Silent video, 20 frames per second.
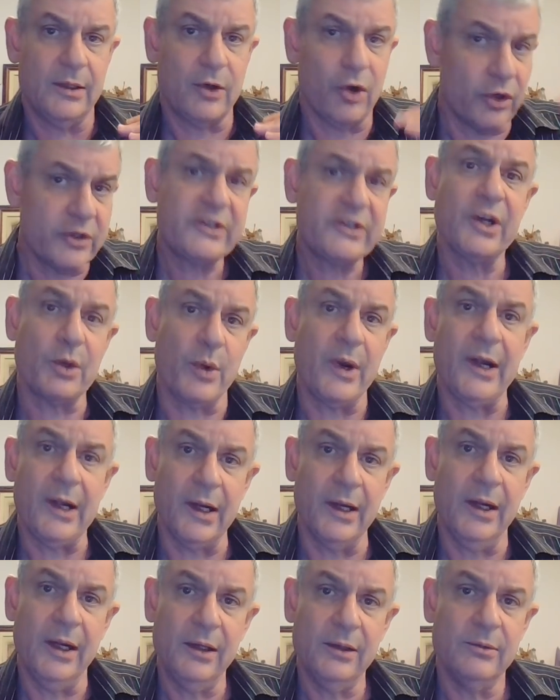
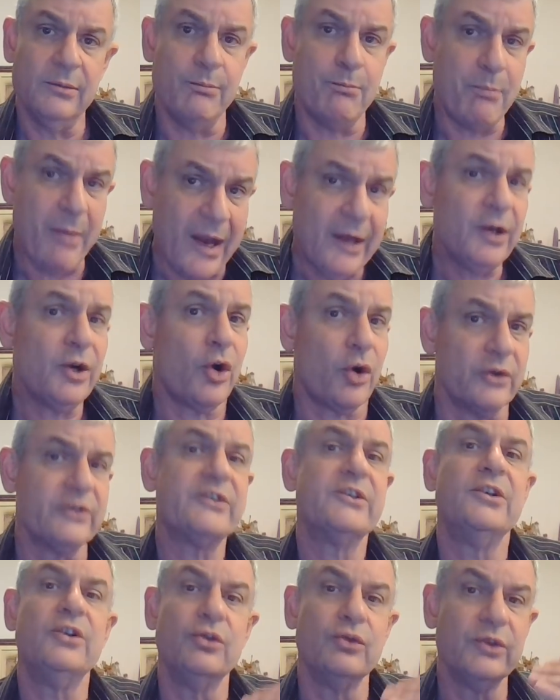consequently, men
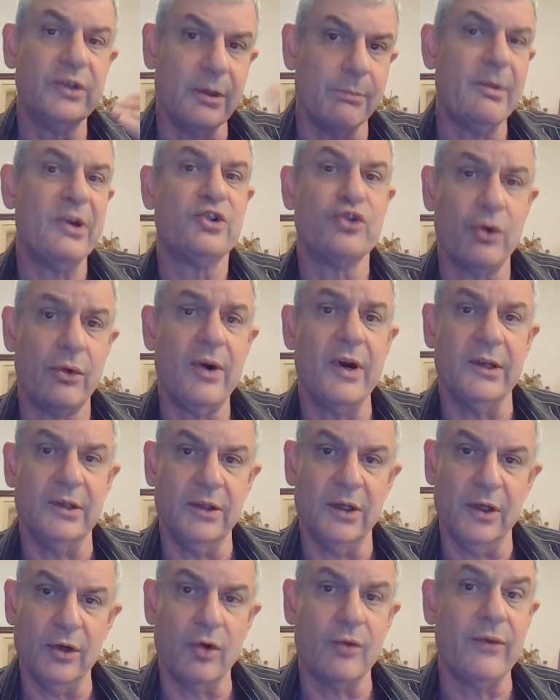constitute the
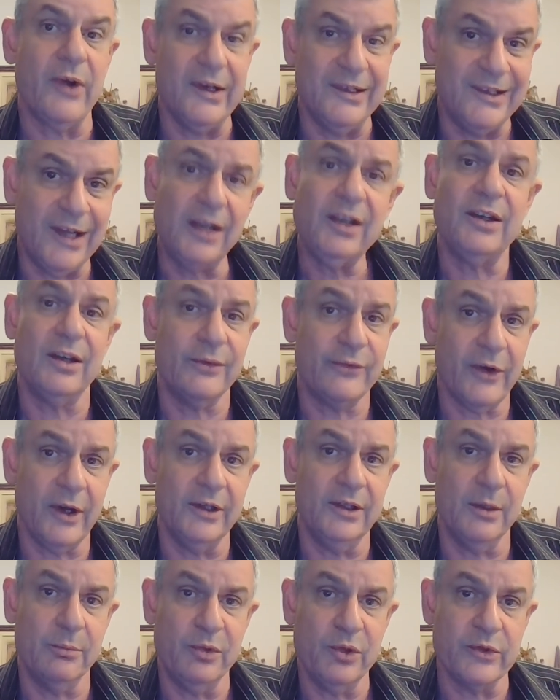majority of
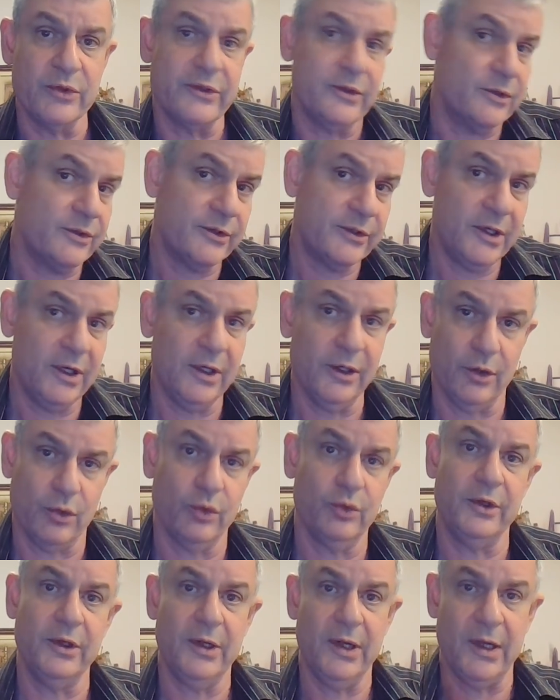identified abusers,
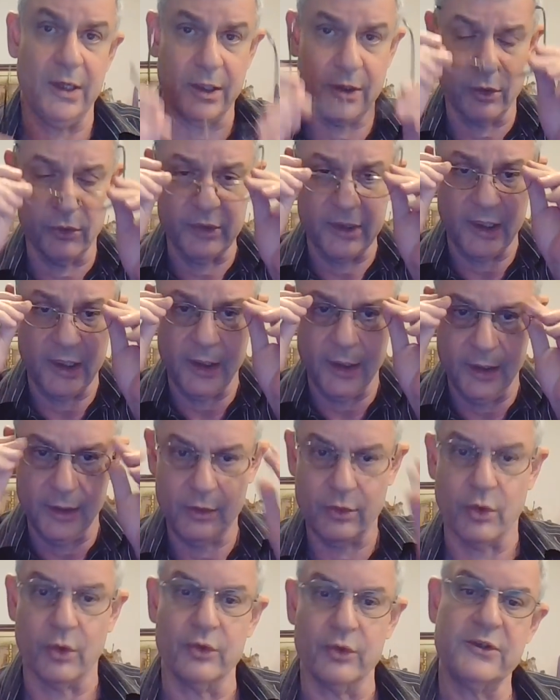including
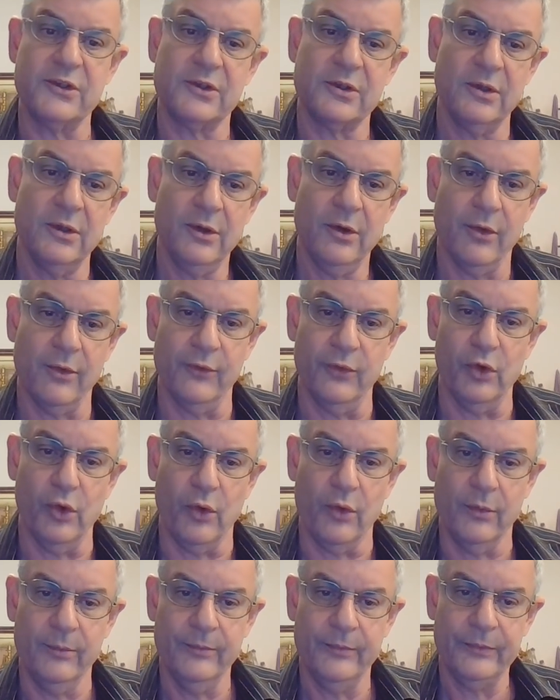in courts of
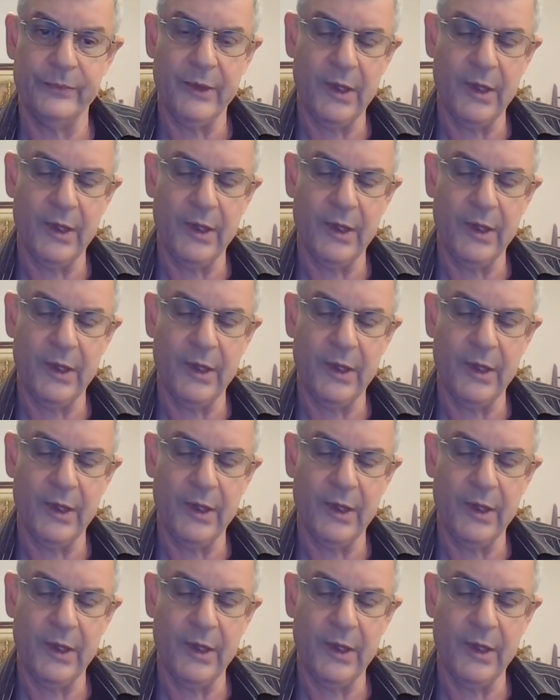law.